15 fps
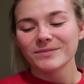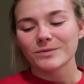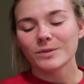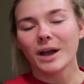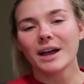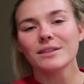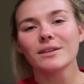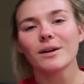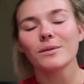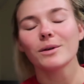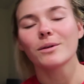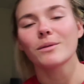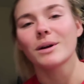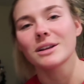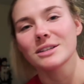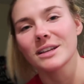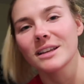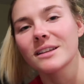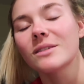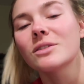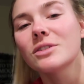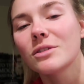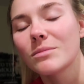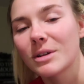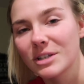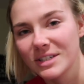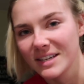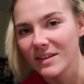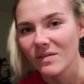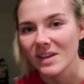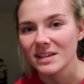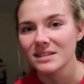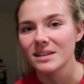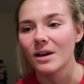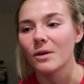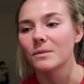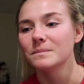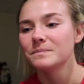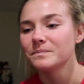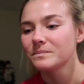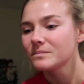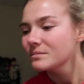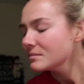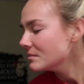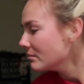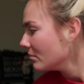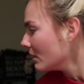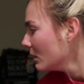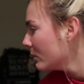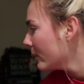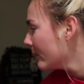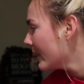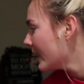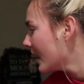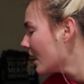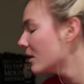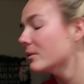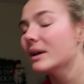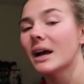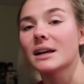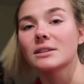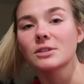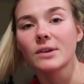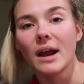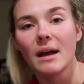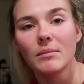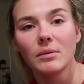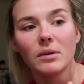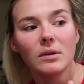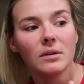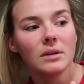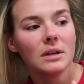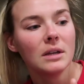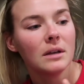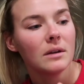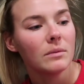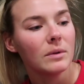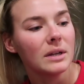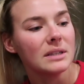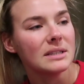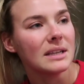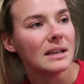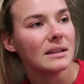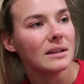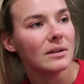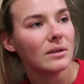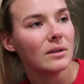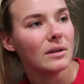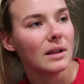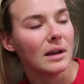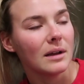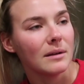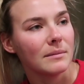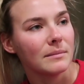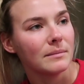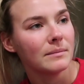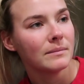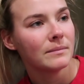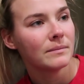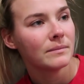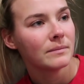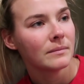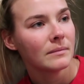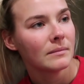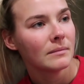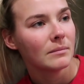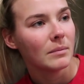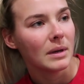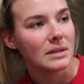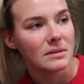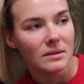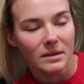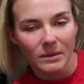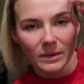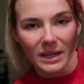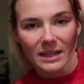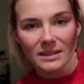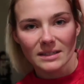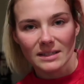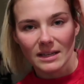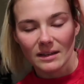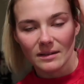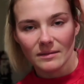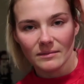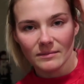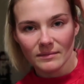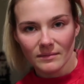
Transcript: I thought we were watching too much TV, so we went out, we got Scrabble. What's that little puzzle that we got, this like